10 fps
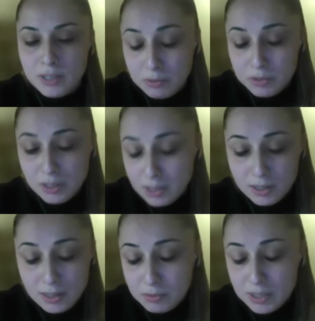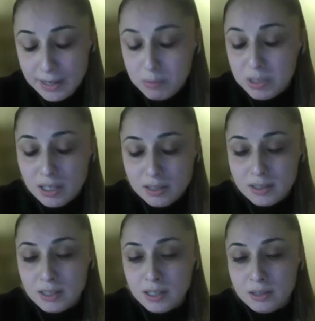that will enable
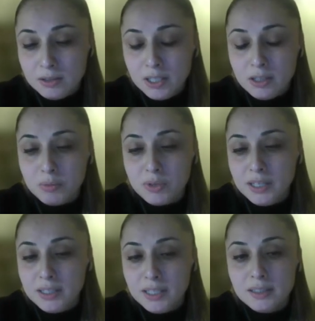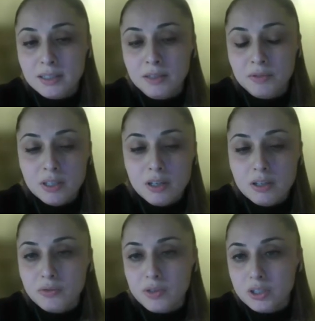us to incorporate these different
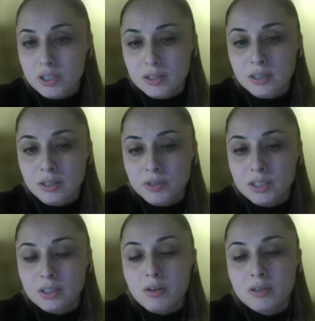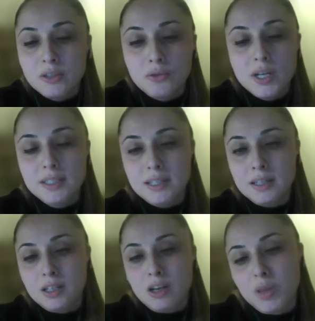loss functions, different constraints
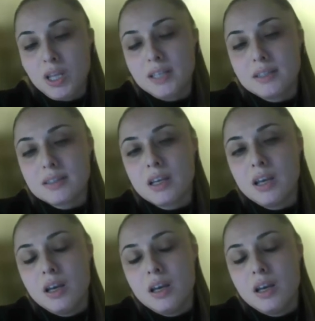and couplings.